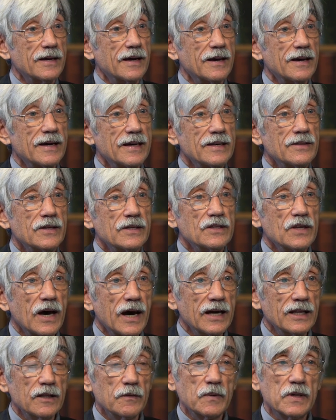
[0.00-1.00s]
in the
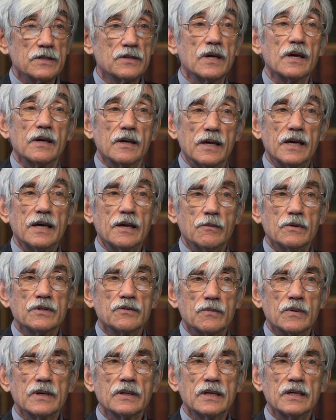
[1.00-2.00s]
title, because it
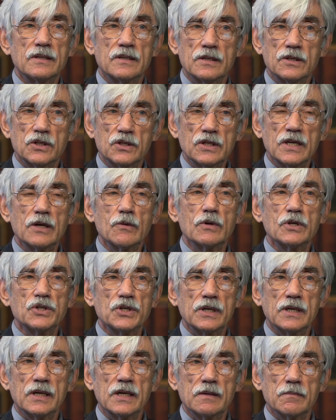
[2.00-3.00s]
was really
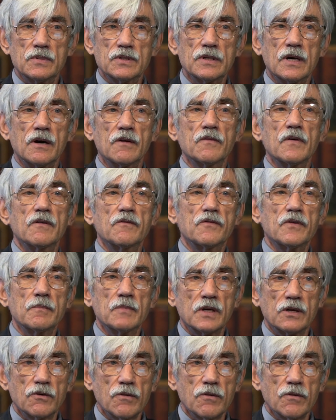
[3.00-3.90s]
distinguishing himself from the